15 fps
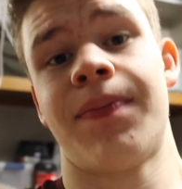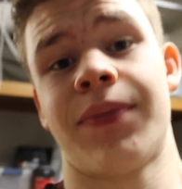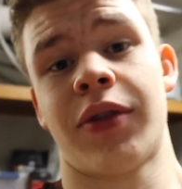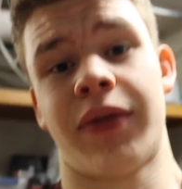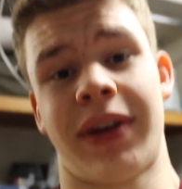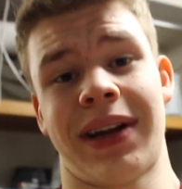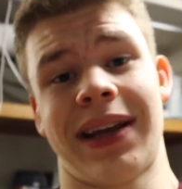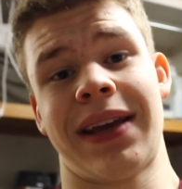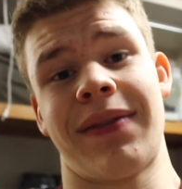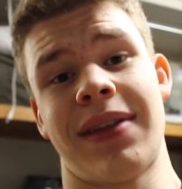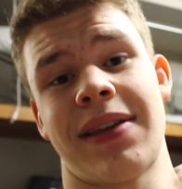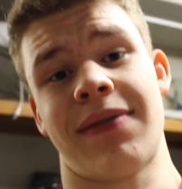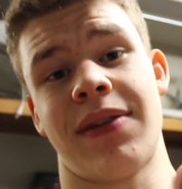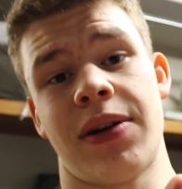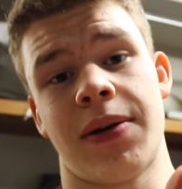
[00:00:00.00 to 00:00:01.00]
Don't forget to give
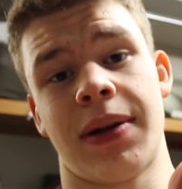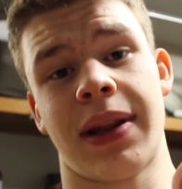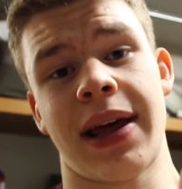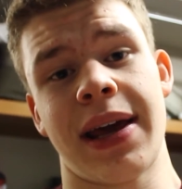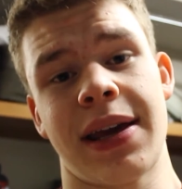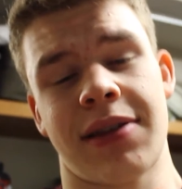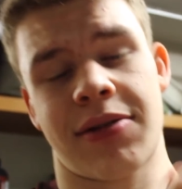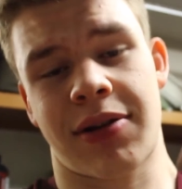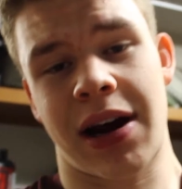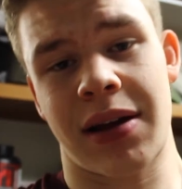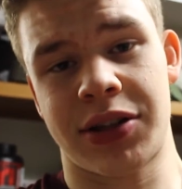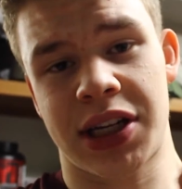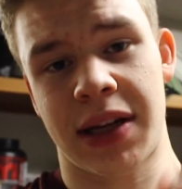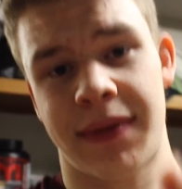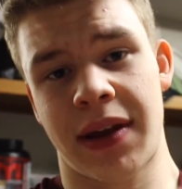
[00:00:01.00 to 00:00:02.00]
this video a like, subscribe
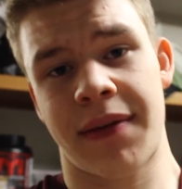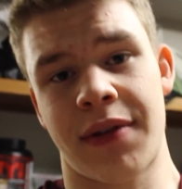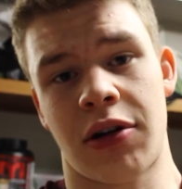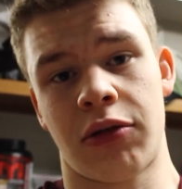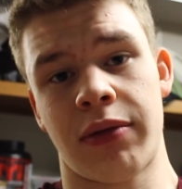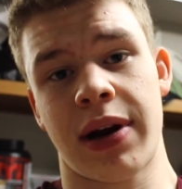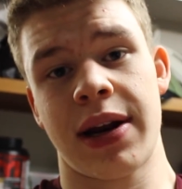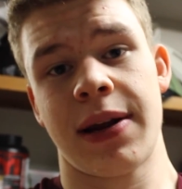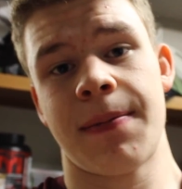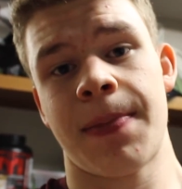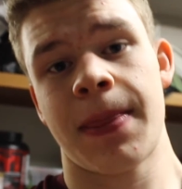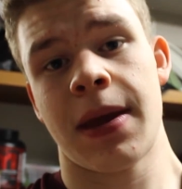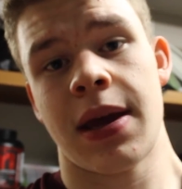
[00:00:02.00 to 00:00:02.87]
to the channel if you haven't already